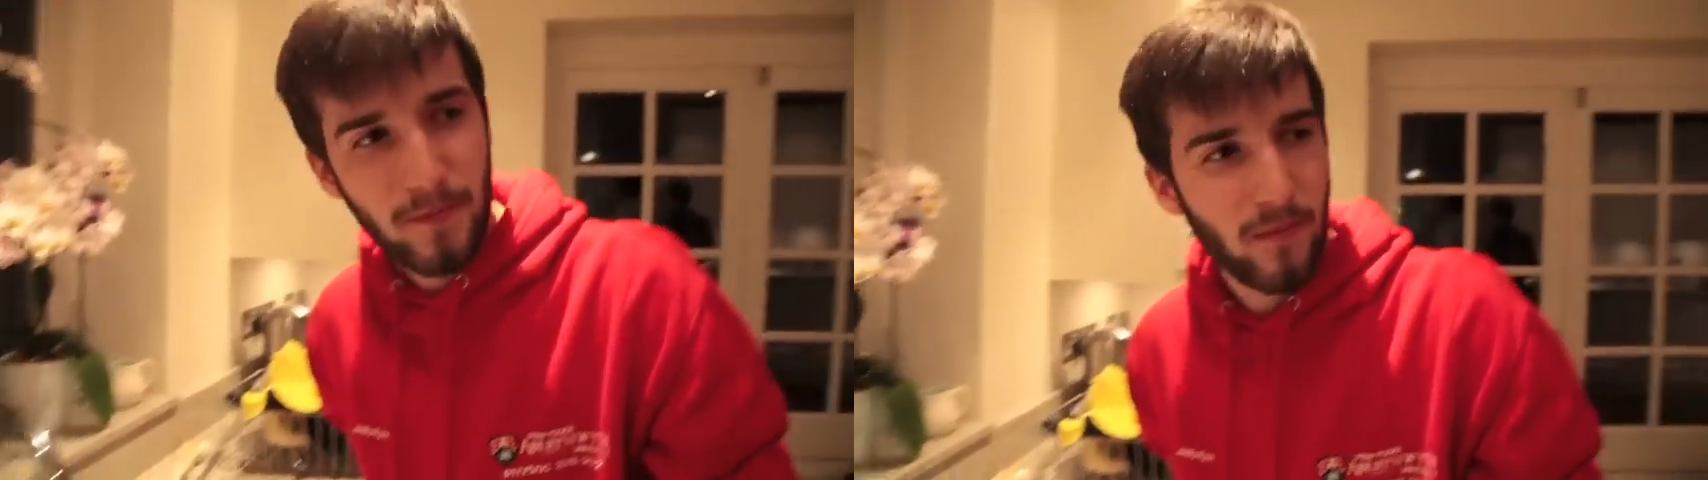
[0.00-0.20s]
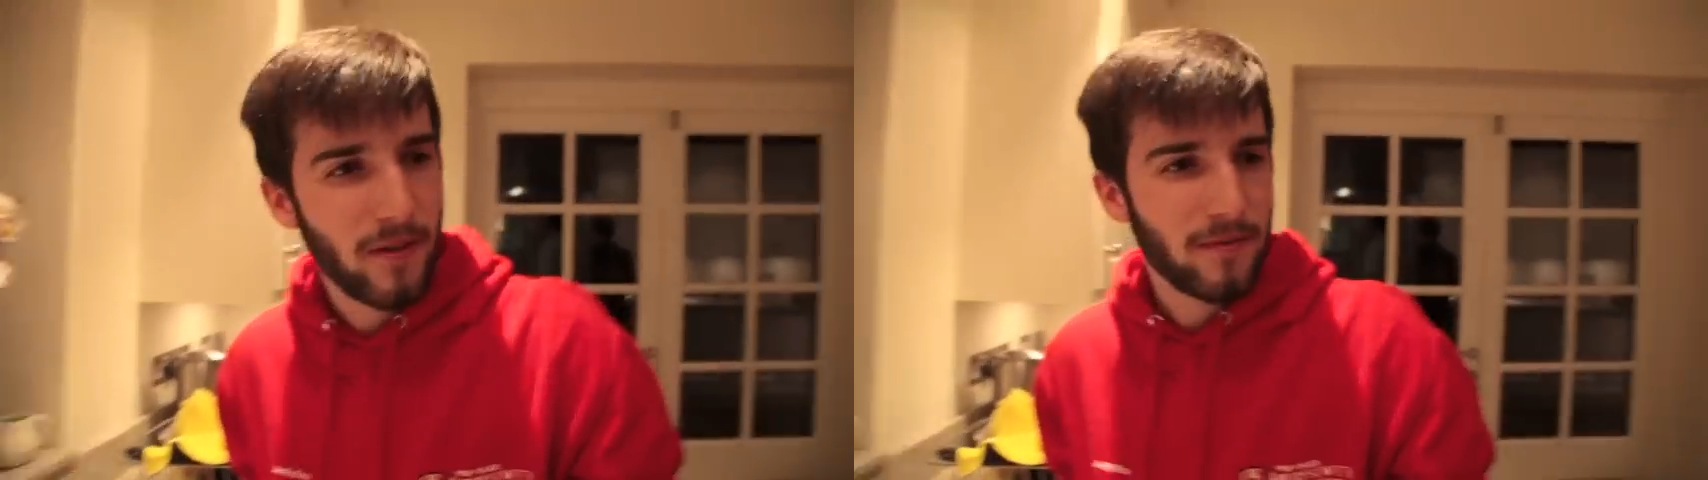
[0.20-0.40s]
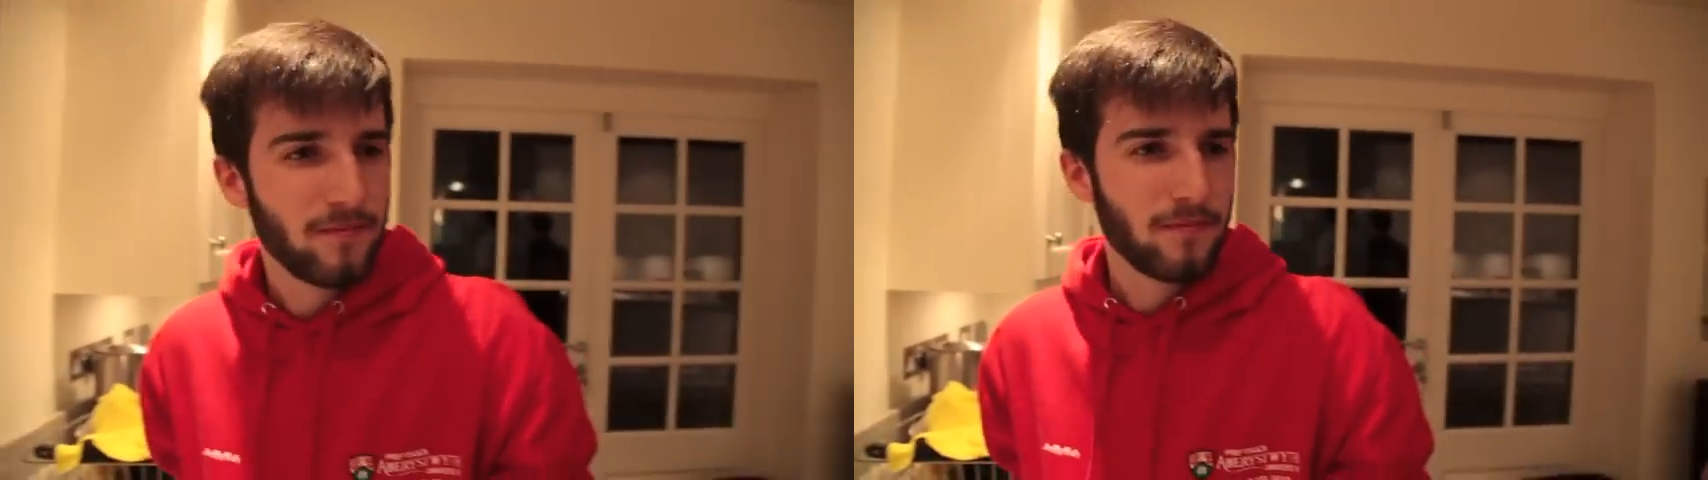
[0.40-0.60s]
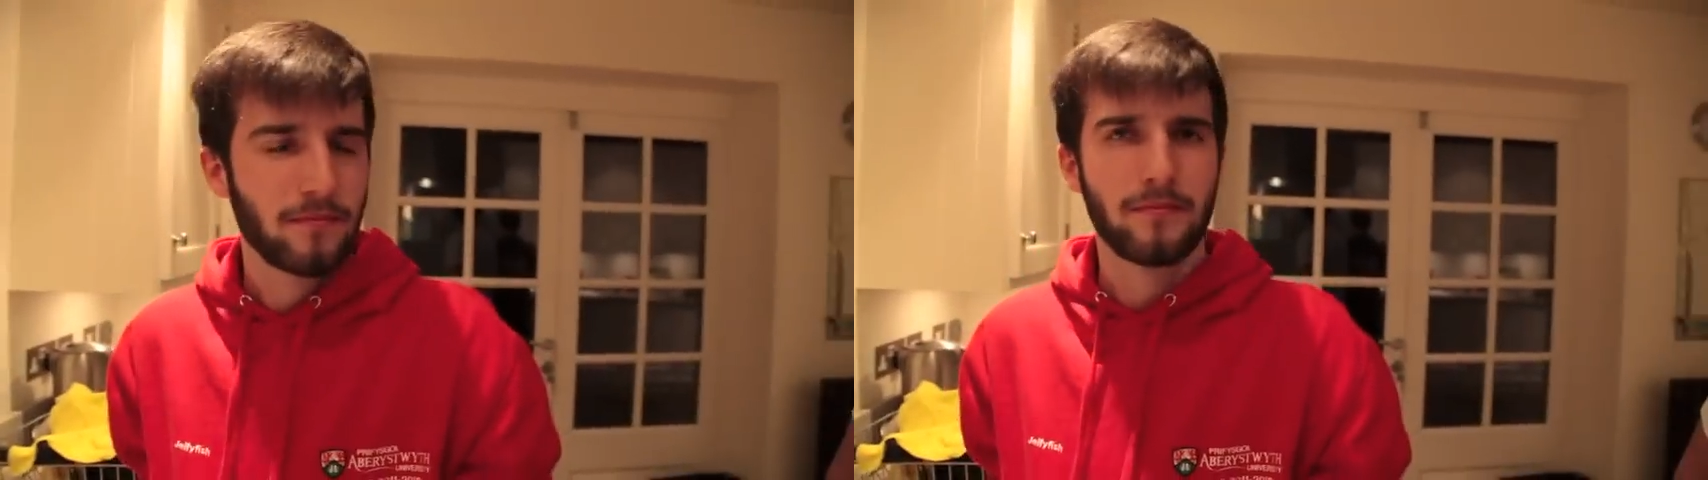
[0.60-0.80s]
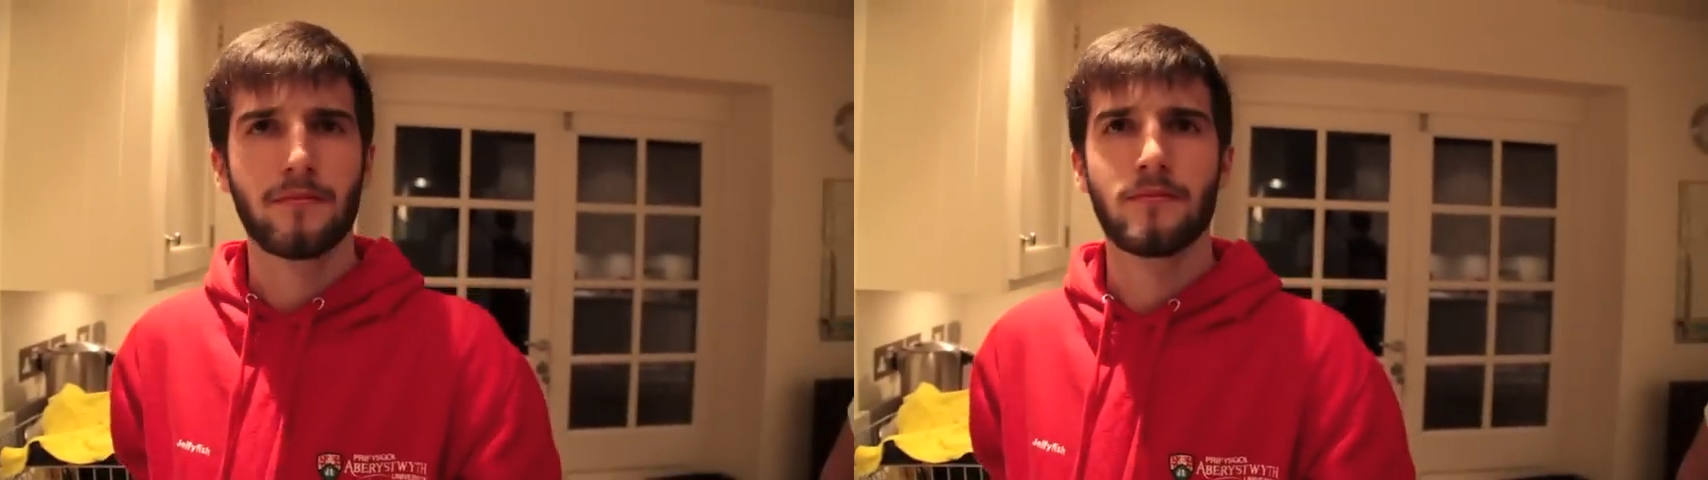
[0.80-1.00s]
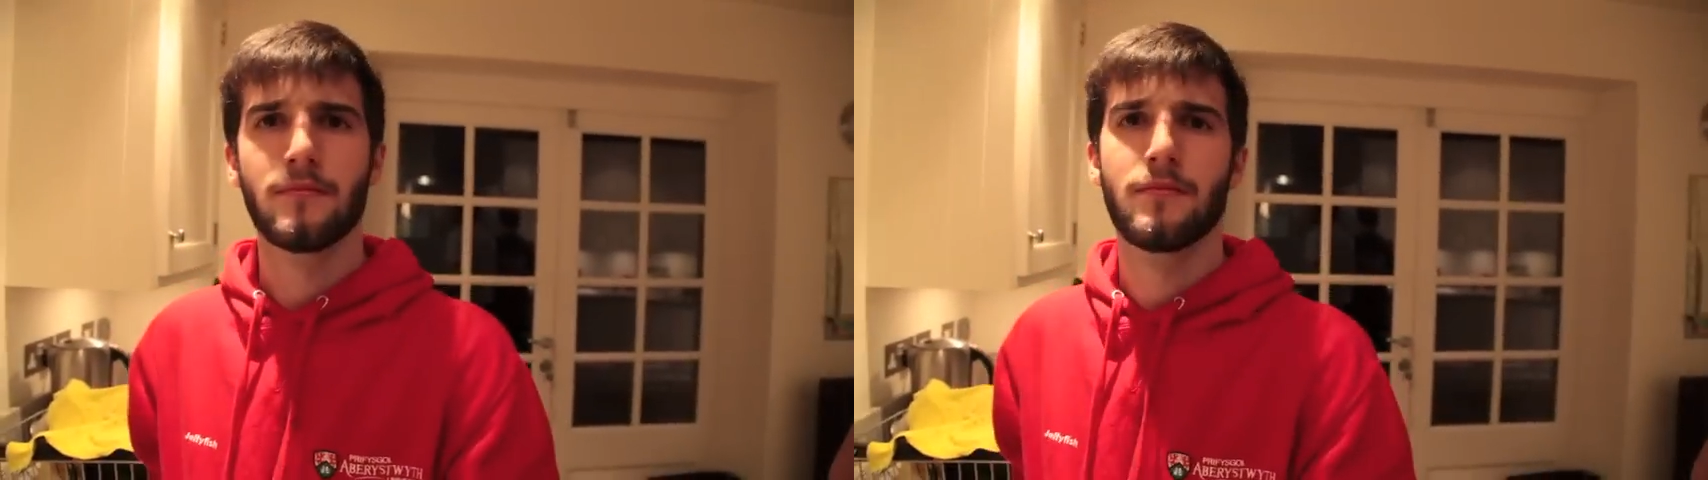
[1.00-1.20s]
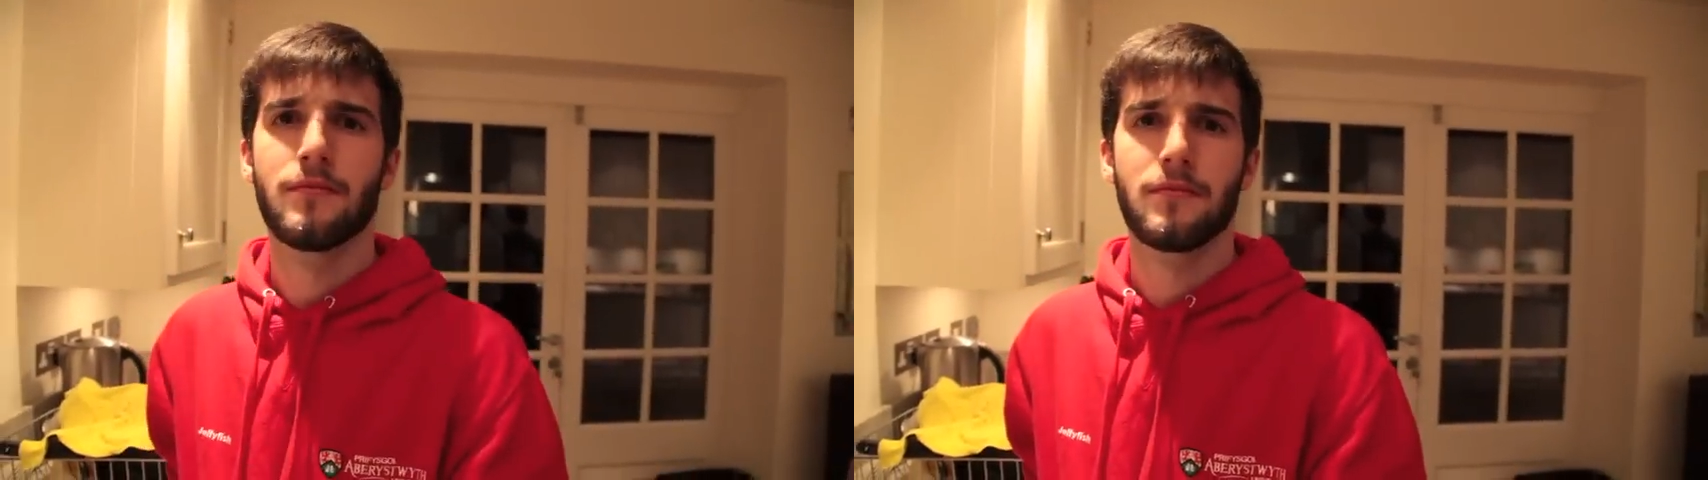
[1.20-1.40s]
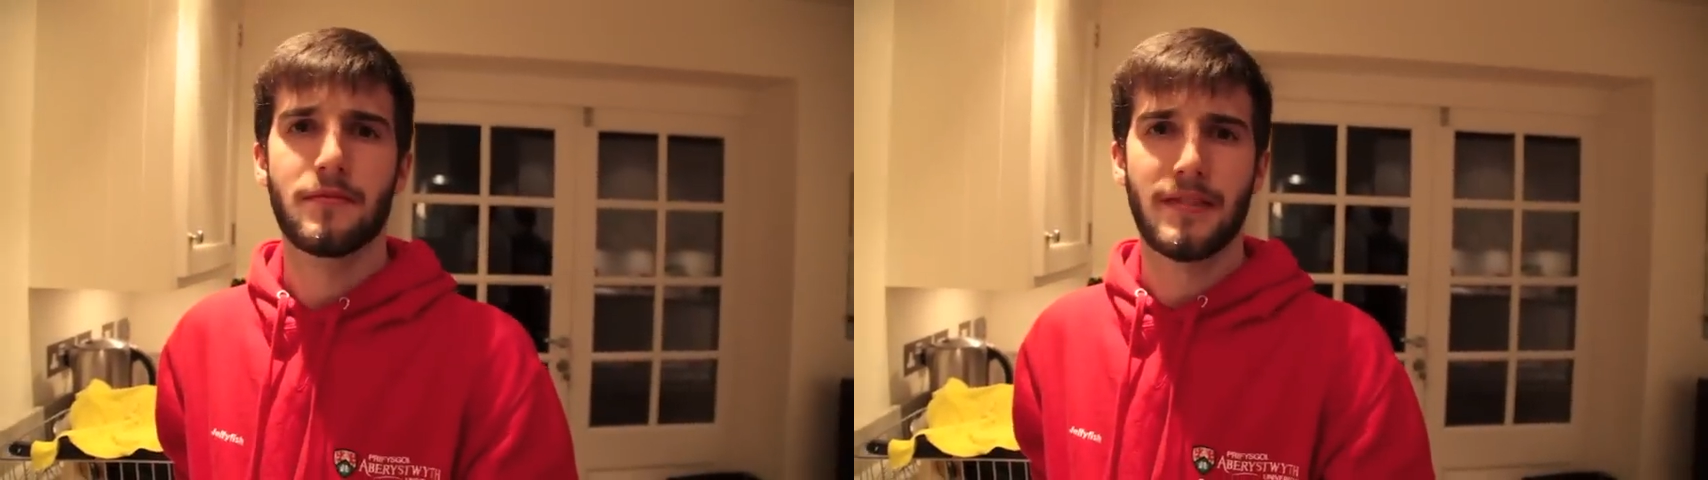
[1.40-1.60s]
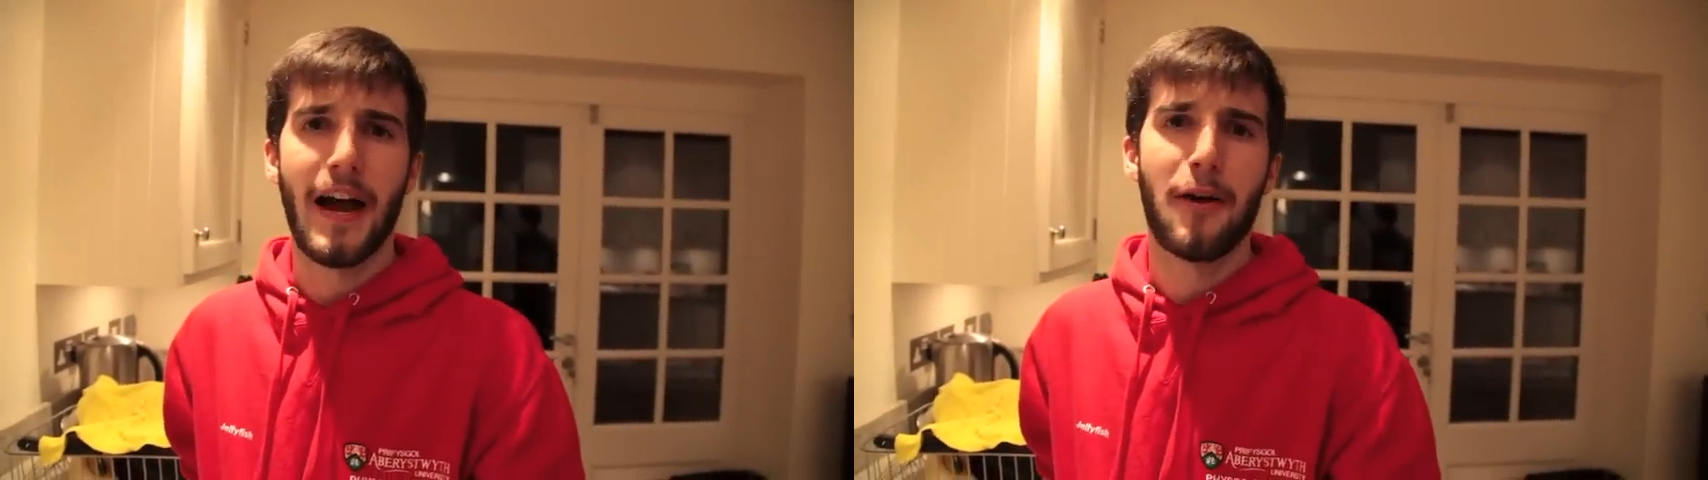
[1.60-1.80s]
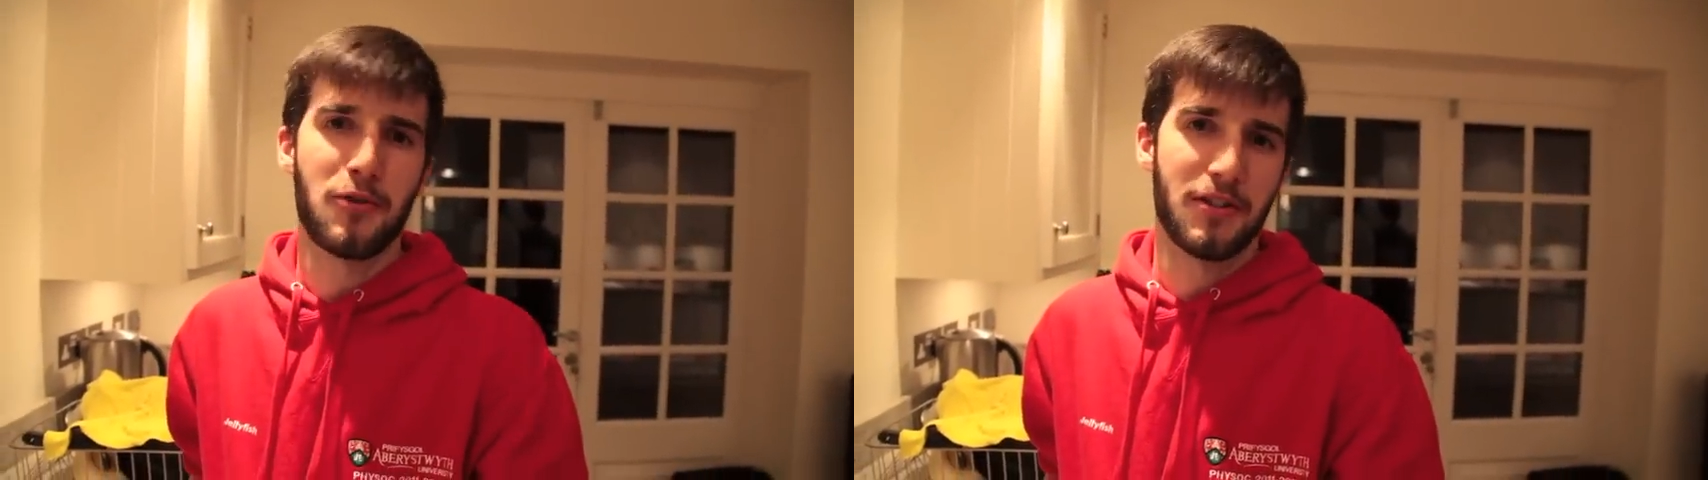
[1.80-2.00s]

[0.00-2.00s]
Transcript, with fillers: this morning. Now you're